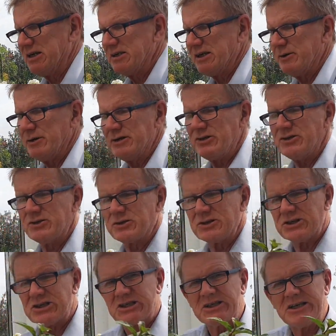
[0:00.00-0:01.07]
Now, as you can
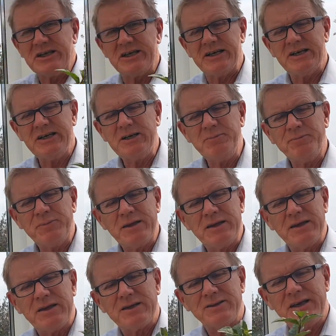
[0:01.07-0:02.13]
see,
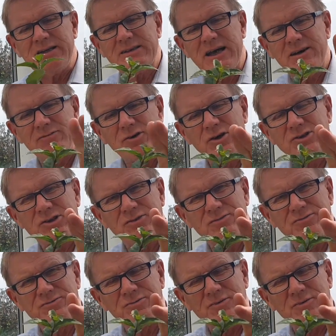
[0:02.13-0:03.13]
these have lots of